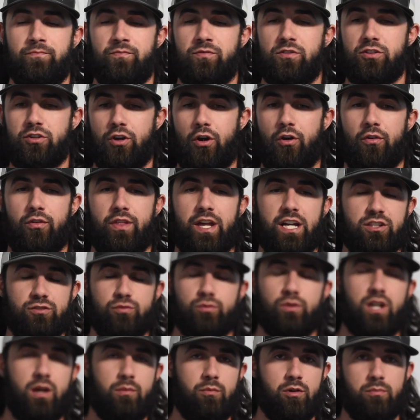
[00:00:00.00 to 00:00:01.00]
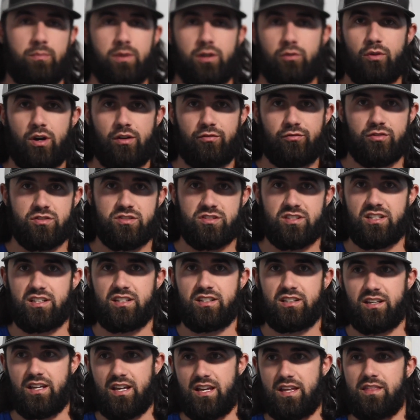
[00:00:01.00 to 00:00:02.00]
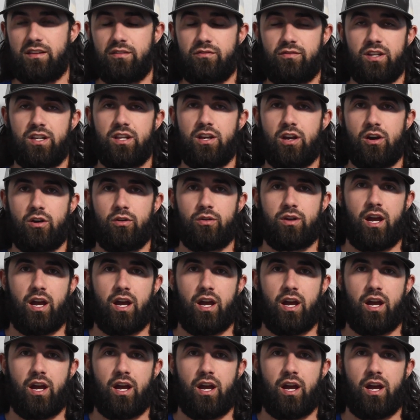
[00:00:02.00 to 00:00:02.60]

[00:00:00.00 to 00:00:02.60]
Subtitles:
So that's what I'm going to be referencing in the video,